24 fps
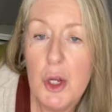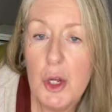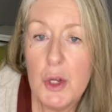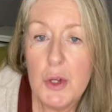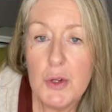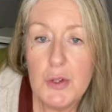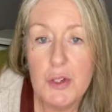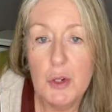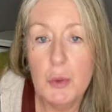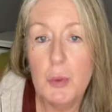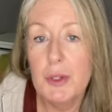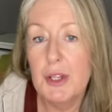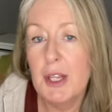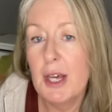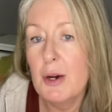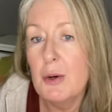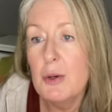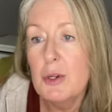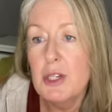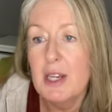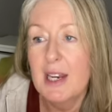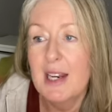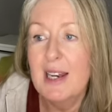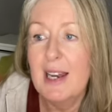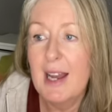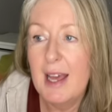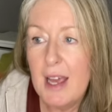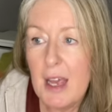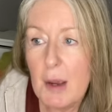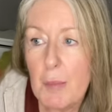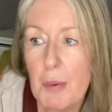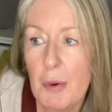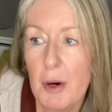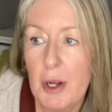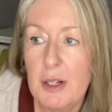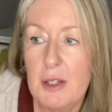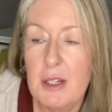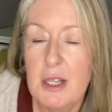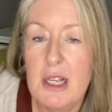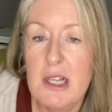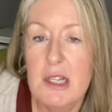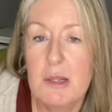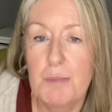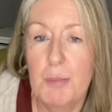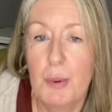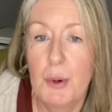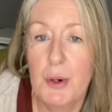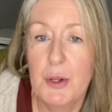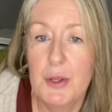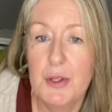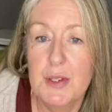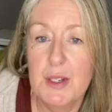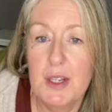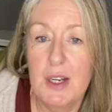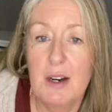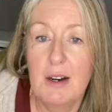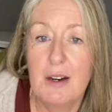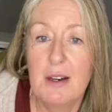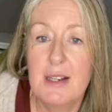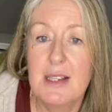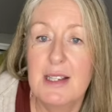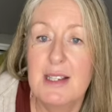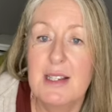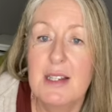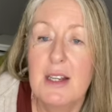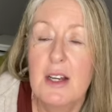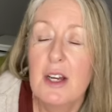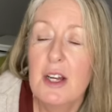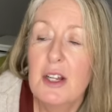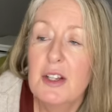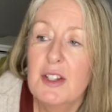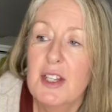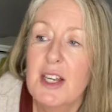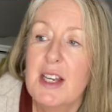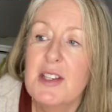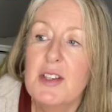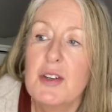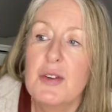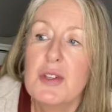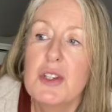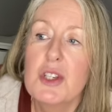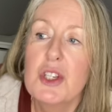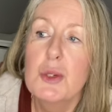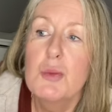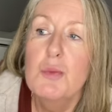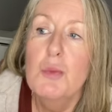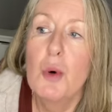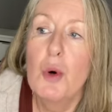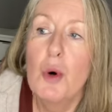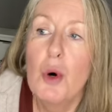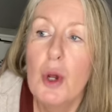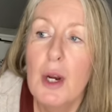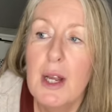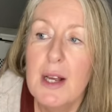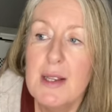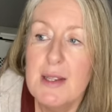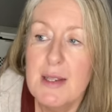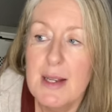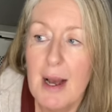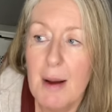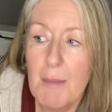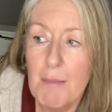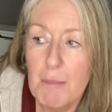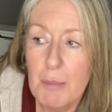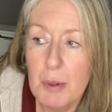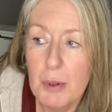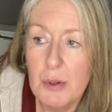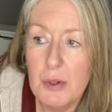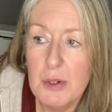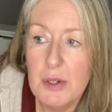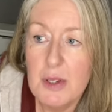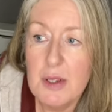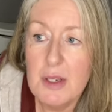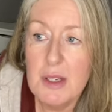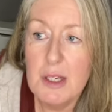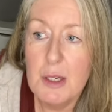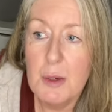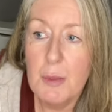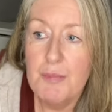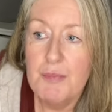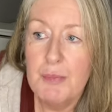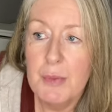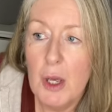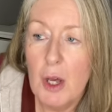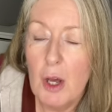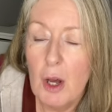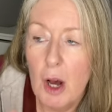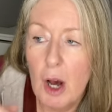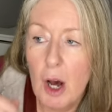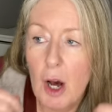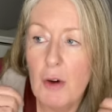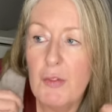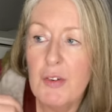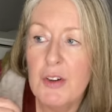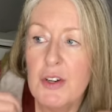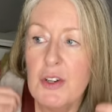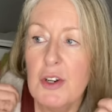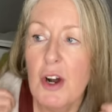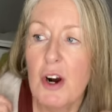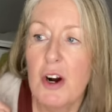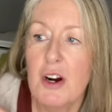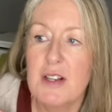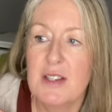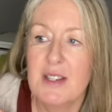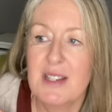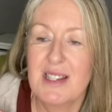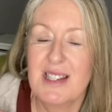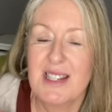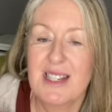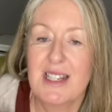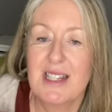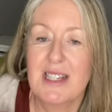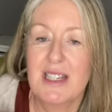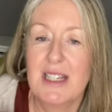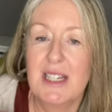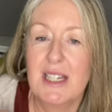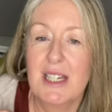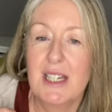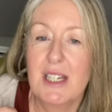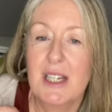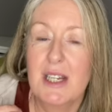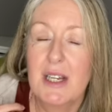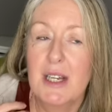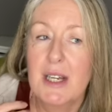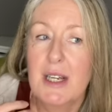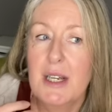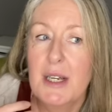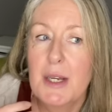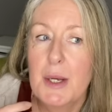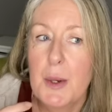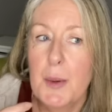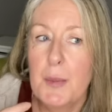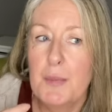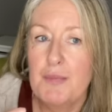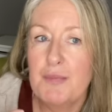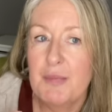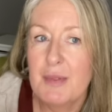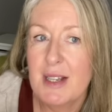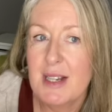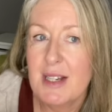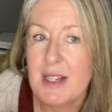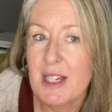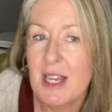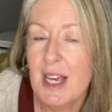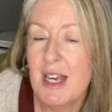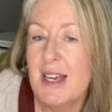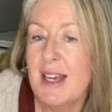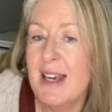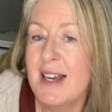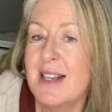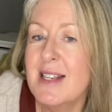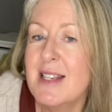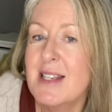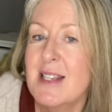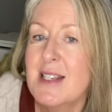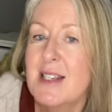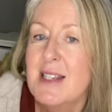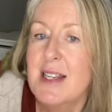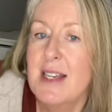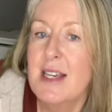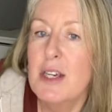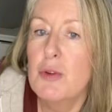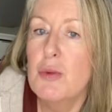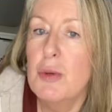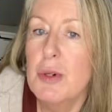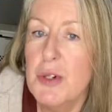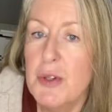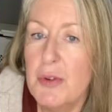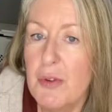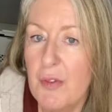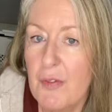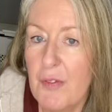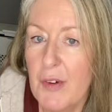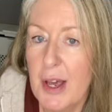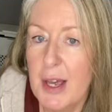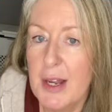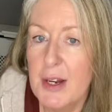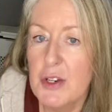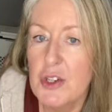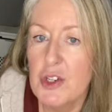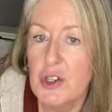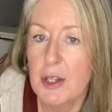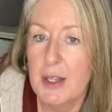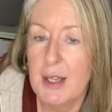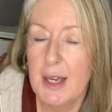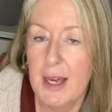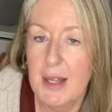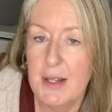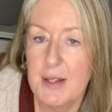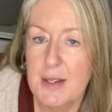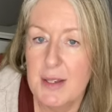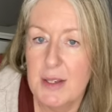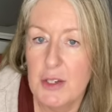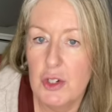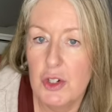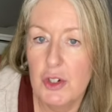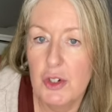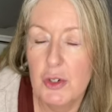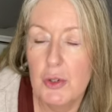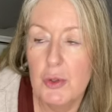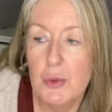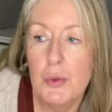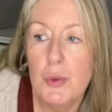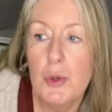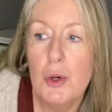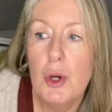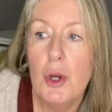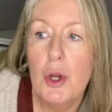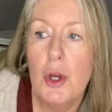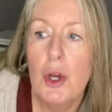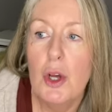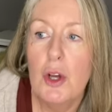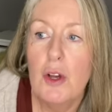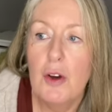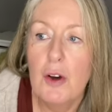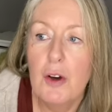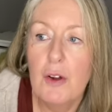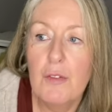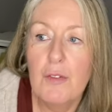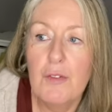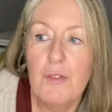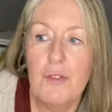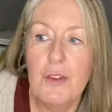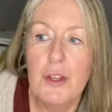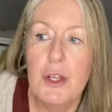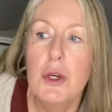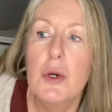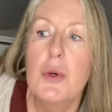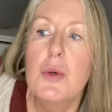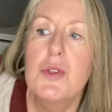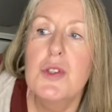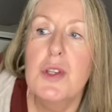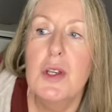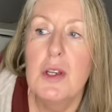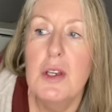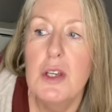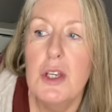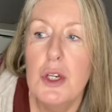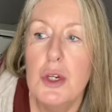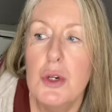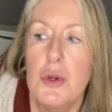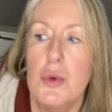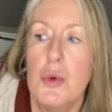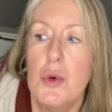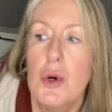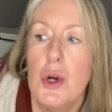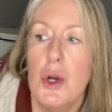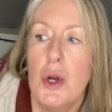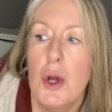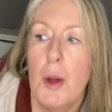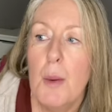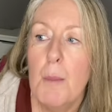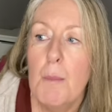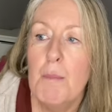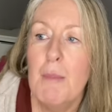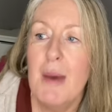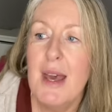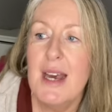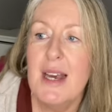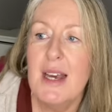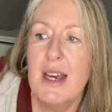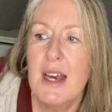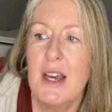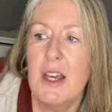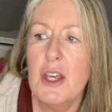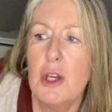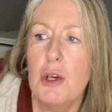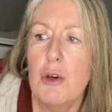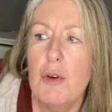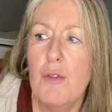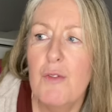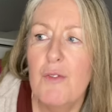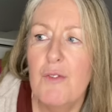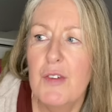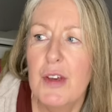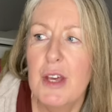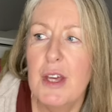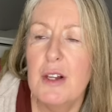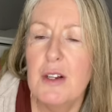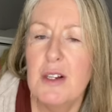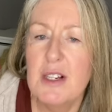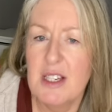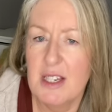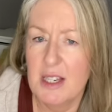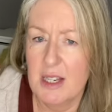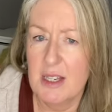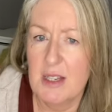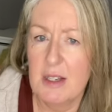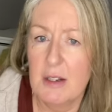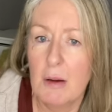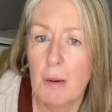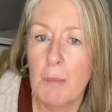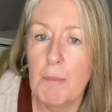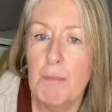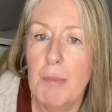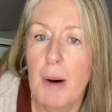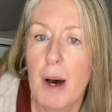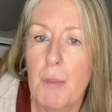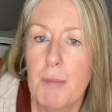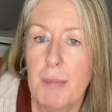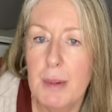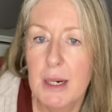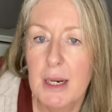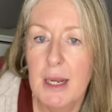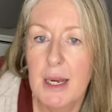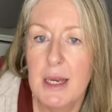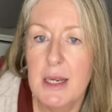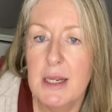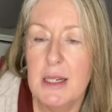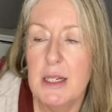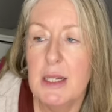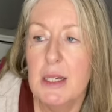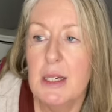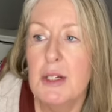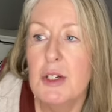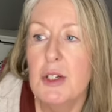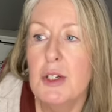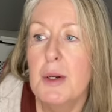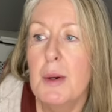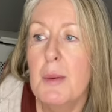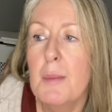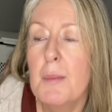So, without labouring these points, guys, these are small examples of a narcissist taking secret revenge against you, confusing you, making you feel discombobulated.